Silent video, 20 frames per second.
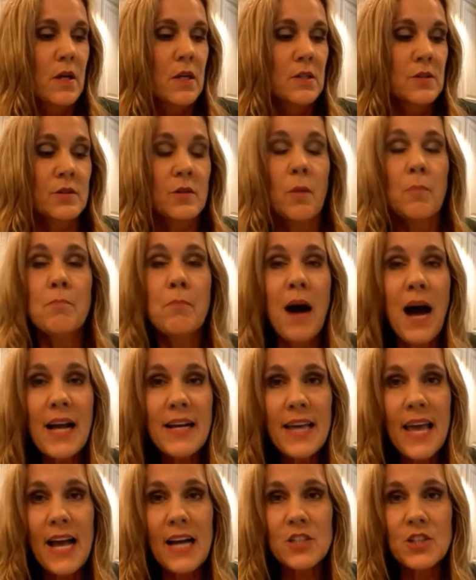So my
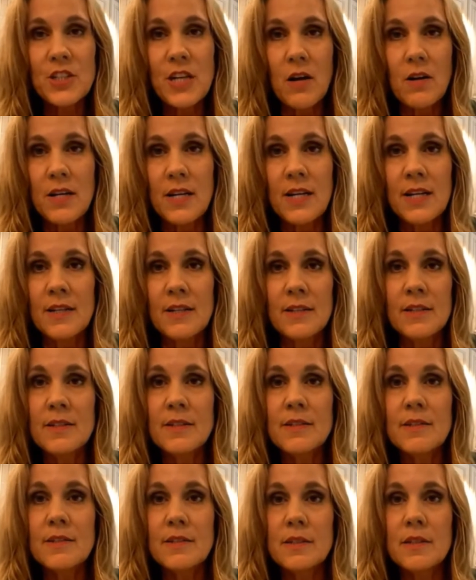cash out
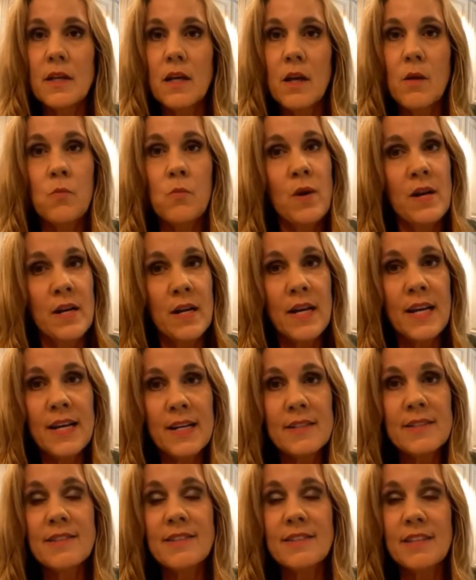is when it
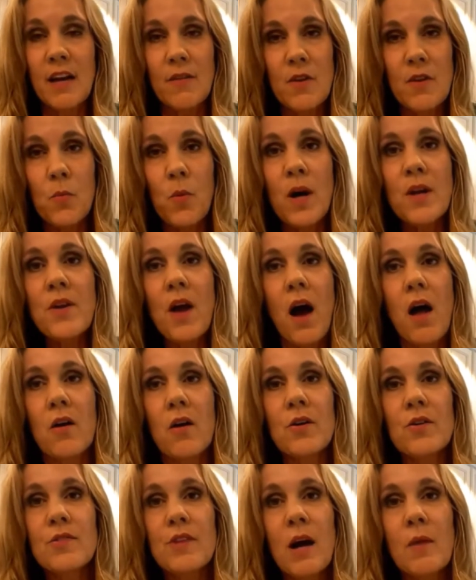hits $71,